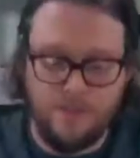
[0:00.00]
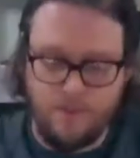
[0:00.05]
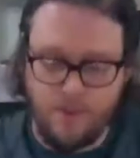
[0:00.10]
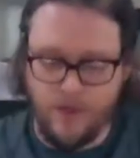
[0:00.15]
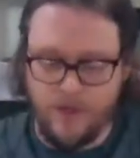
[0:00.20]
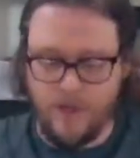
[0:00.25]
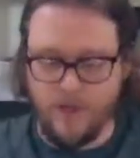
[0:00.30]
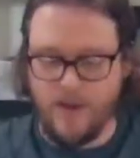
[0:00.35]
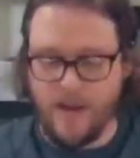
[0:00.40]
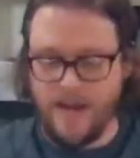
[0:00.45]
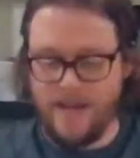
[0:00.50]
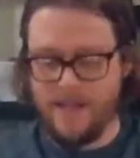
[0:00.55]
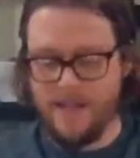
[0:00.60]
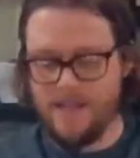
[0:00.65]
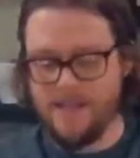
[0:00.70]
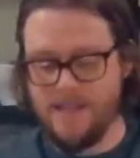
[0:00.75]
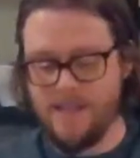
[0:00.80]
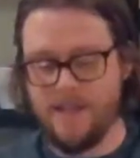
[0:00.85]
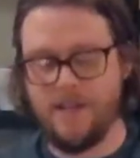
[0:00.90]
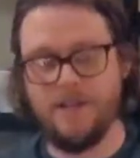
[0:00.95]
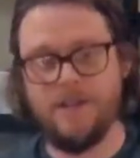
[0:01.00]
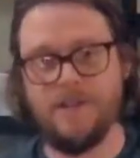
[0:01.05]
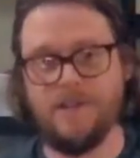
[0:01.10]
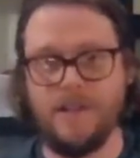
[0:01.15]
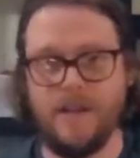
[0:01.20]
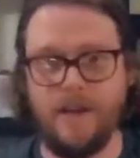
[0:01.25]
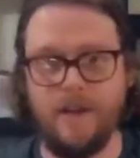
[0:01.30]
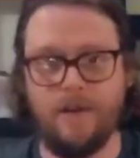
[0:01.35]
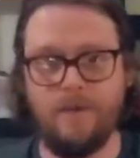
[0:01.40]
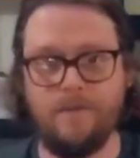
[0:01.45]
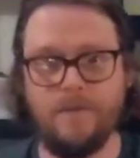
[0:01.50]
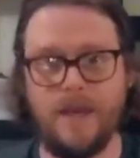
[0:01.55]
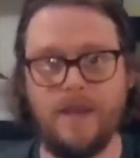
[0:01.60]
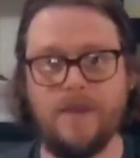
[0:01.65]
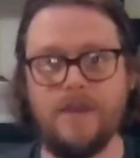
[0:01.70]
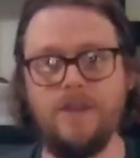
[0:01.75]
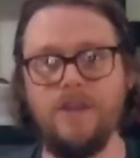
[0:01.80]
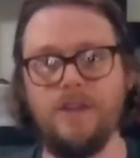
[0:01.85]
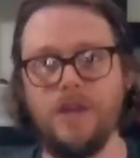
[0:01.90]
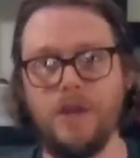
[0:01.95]
put your ID sticker there,
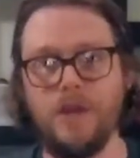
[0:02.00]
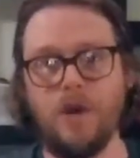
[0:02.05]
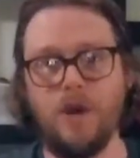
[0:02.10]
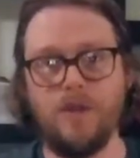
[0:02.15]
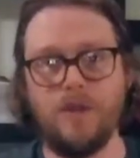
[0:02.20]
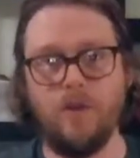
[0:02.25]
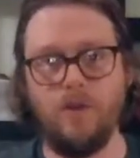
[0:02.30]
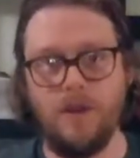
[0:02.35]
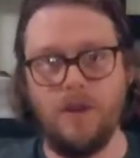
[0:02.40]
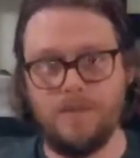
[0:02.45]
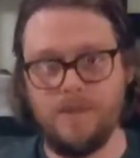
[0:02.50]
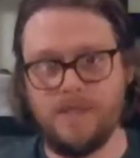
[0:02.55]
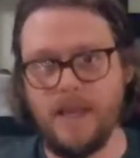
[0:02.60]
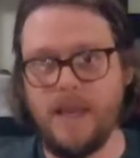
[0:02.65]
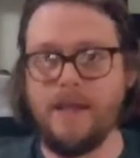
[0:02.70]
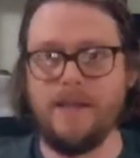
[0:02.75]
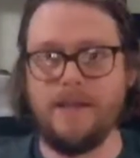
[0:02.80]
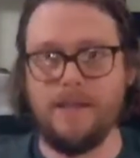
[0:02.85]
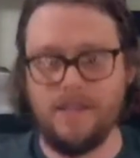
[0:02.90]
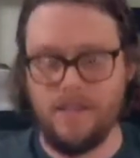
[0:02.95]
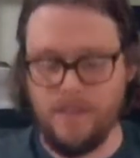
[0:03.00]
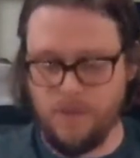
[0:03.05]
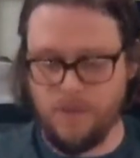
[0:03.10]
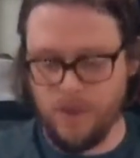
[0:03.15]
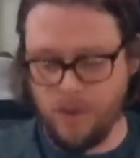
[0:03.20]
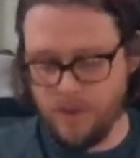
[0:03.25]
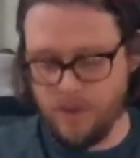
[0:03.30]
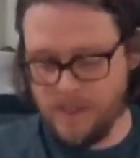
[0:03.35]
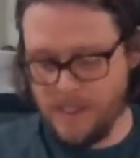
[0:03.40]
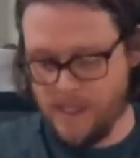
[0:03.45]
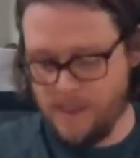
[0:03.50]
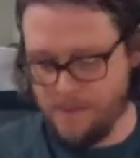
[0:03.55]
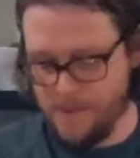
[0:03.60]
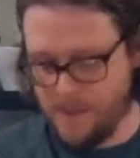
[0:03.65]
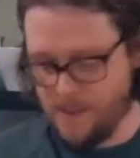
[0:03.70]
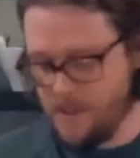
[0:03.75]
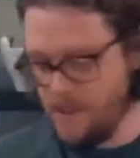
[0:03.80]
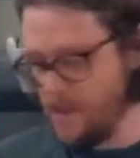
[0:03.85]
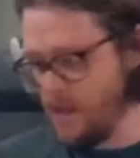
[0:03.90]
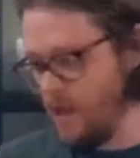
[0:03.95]
and then you can go on the website and get some cool
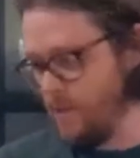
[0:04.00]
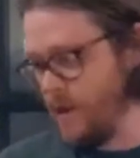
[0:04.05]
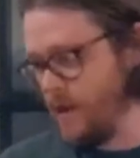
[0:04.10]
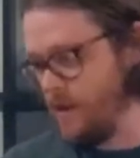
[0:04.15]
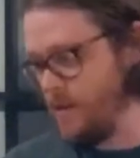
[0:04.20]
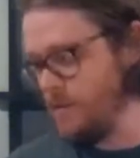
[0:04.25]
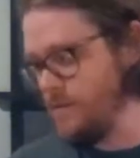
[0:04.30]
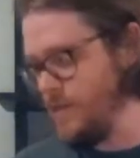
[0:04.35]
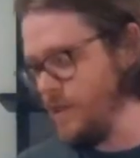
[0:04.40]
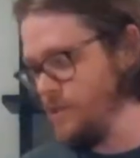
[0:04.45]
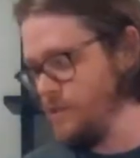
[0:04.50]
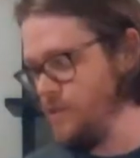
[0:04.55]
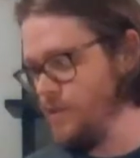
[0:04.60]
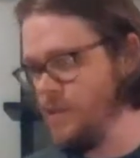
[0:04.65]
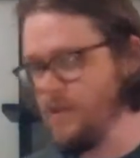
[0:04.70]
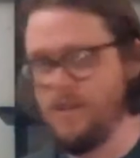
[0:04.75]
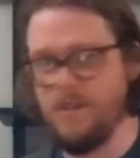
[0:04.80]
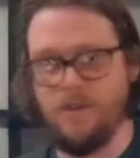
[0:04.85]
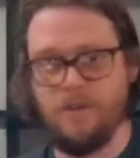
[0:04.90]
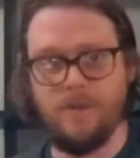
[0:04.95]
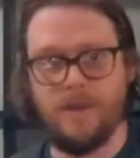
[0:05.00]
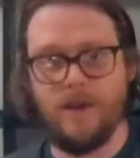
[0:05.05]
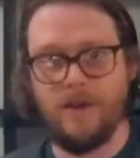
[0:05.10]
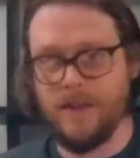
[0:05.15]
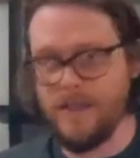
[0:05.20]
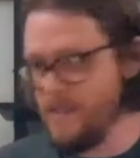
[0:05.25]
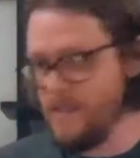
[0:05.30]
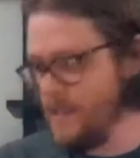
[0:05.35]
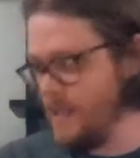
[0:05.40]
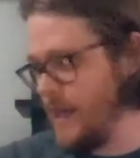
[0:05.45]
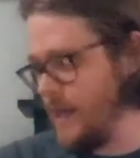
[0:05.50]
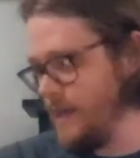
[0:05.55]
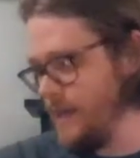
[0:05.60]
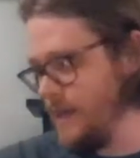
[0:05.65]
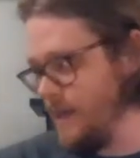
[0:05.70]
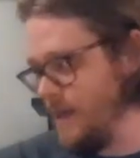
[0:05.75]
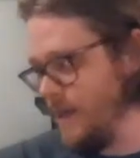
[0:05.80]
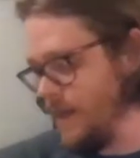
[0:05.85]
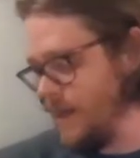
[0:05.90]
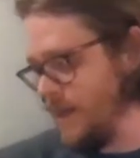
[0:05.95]
tips about other things you can do, but I'll get into that
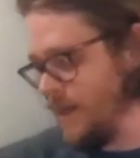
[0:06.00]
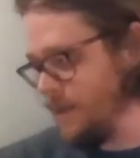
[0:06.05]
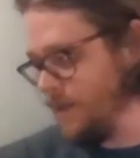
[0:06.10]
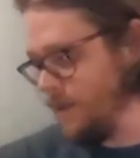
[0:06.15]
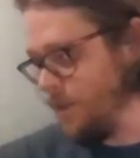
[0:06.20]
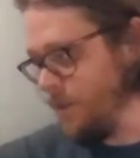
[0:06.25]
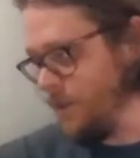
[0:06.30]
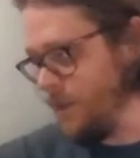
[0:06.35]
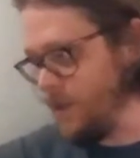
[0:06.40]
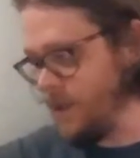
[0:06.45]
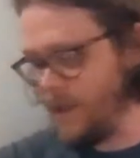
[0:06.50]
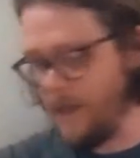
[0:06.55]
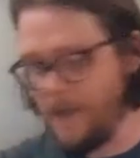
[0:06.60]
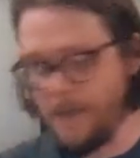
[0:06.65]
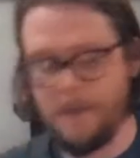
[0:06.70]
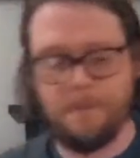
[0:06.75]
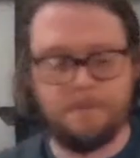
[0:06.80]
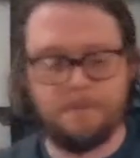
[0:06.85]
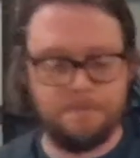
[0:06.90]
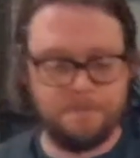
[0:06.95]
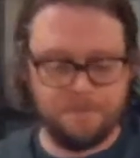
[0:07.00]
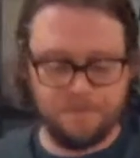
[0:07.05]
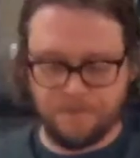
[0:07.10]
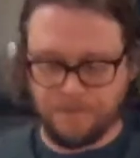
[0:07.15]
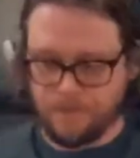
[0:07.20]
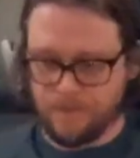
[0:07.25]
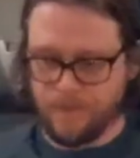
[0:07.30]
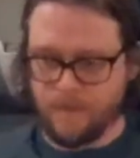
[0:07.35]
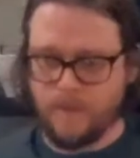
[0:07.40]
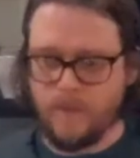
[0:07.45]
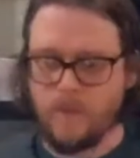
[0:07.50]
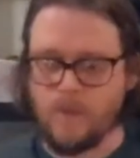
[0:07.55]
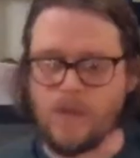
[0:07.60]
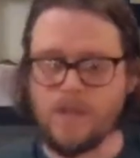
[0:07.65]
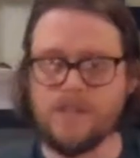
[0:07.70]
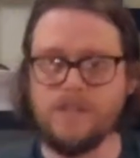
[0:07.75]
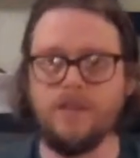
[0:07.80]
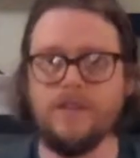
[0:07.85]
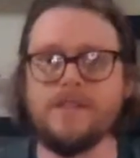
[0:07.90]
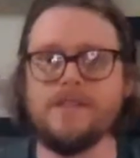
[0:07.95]
a little bit later.
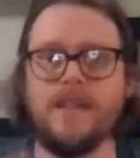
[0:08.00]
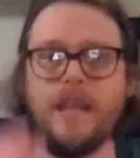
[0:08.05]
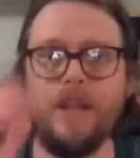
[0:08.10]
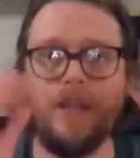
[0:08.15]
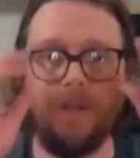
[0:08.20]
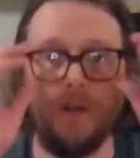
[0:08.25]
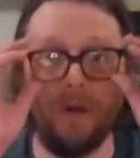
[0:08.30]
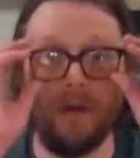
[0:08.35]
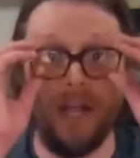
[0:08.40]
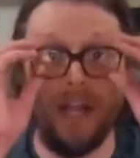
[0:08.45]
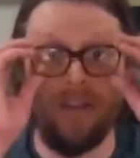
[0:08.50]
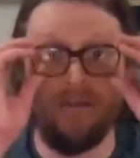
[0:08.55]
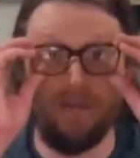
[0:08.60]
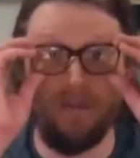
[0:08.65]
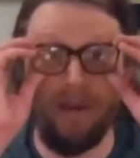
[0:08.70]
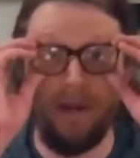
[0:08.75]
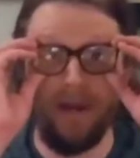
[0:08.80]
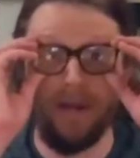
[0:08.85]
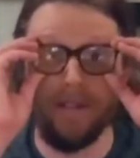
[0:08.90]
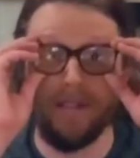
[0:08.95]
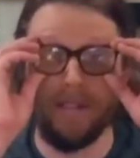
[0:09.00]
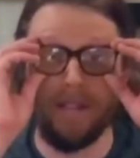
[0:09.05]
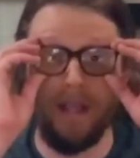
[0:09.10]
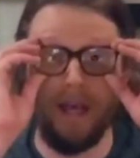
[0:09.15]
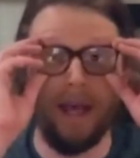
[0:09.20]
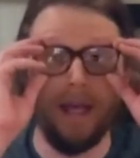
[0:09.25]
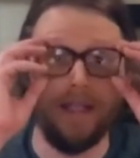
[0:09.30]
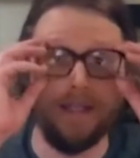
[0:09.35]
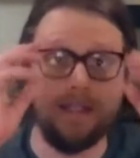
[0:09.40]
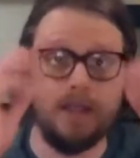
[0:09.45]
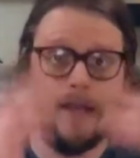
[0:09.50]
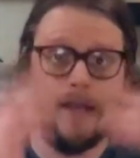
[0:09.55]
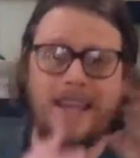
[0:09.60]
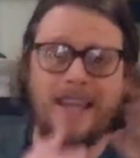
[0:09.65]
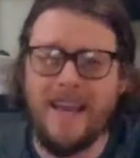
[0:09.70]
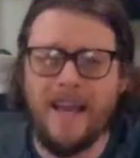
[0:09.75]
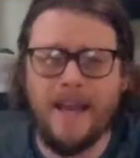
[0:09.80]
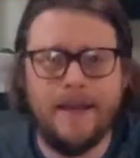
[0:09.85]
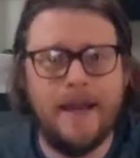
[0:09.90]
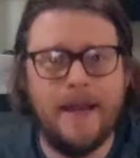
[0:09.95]
So let's say you don't have prepared slides,
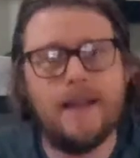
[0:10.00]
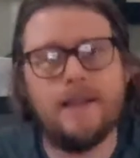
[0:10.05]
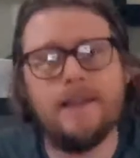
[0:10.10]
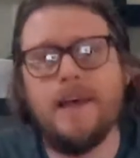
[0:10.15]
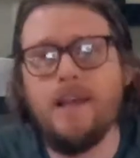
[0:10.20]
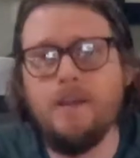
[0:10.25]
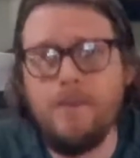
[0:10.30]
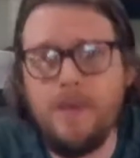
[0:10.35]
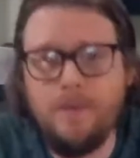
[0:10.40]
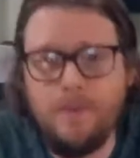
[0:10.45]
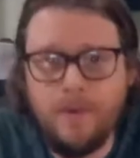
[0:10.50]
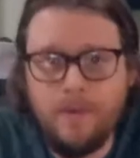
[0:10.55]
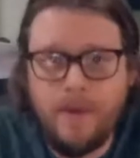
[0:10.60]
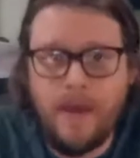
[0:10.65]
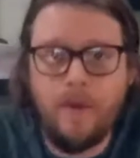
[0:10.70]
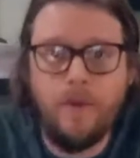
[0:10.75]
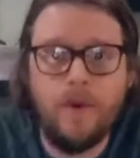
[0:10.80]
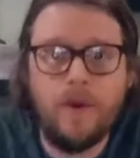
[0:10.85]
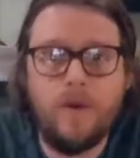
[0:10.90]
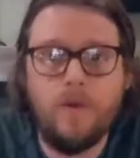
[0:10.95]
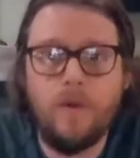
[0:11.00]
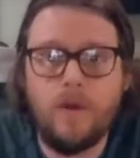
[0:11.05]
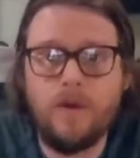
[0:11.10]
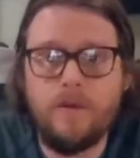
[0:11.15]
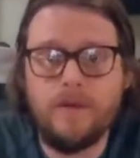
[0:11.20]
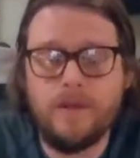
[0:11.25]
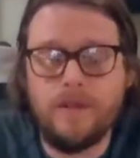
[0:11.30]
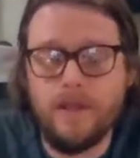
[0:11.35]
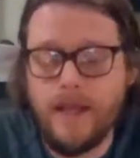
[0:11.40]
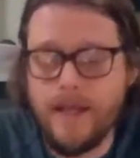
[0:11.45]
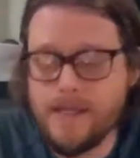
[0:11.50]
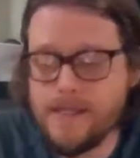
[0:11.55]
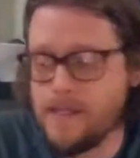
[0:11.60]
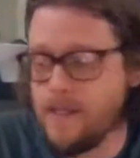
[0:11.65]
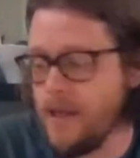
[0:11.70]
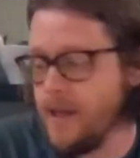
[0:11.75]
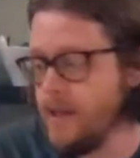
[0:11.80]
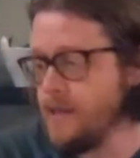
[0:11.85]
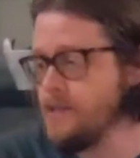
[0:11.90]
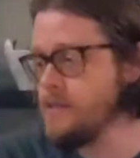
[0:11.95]
and not a lot of people may want to work with class
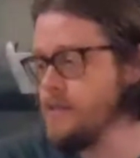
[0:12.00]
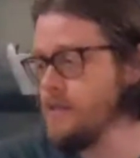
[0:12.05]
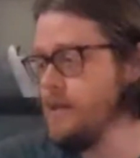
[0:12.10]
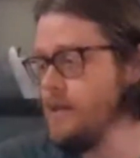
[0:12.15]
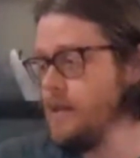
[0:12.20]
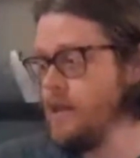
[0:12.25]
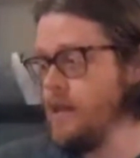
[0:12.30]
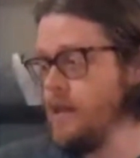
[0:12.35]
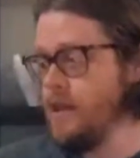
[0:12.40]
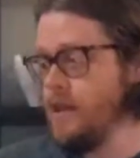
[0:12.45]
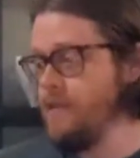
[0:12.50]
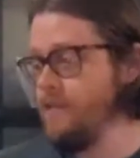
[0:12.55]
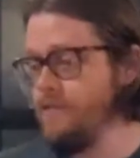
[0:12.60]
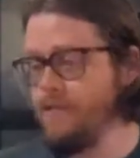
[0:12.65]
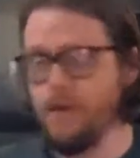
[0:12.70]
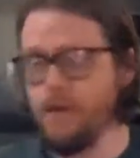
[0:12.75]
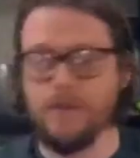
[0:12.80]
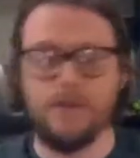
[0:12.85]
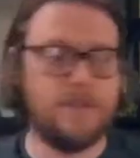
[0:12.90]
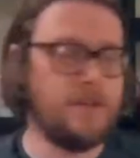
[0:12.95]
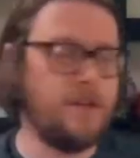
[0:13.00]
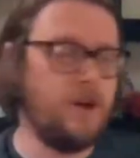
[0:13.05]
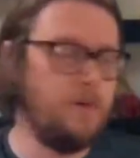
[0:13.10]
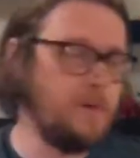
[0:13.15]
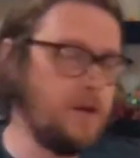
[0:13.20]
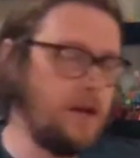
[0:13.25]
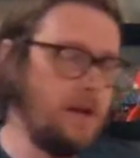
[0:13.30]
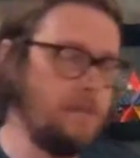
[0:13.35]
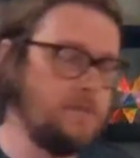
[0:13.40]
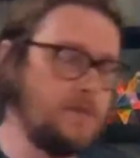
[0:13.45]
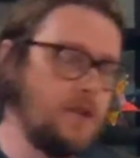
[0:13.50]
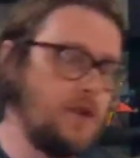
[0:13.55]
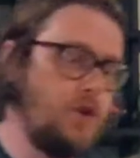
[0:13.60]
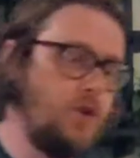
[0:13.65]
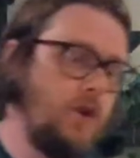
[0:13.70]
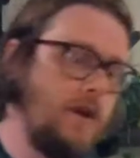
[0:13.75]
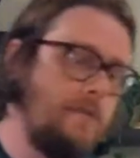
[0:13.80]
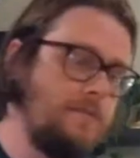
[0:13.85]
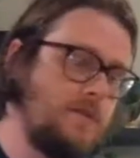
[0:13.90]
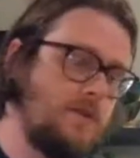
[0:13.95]
slides. The fold scope comes
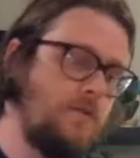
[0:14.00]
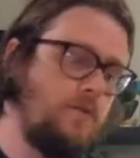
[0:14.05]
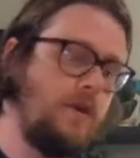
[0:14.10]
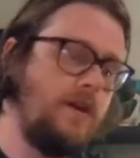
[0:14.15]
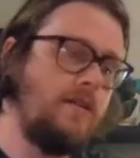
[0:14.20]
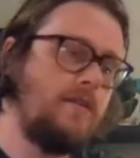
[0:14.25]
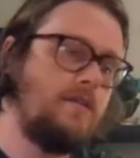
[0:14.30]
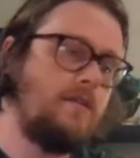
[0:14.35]
equipped with